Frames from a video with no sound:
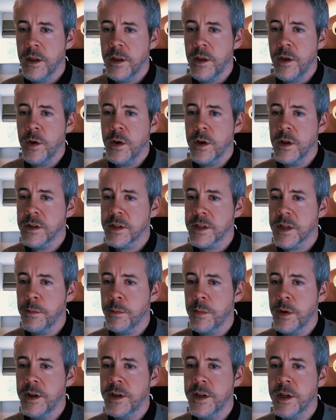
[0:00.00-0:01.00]
you can
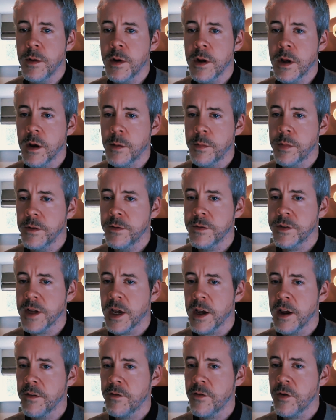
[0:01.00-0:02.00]
simply do a couple of
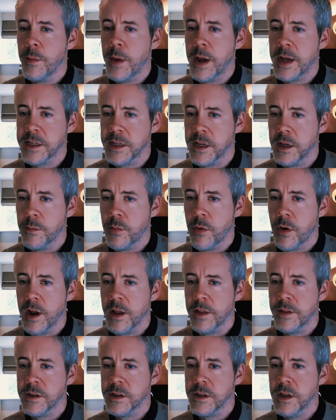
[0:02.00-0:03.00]
diaphragmatic
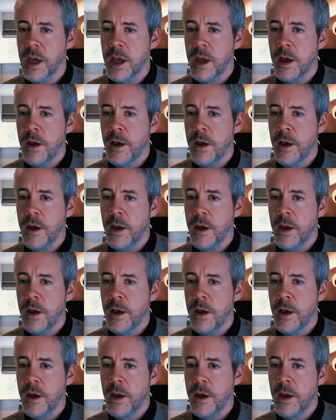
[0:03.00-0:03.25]
breaths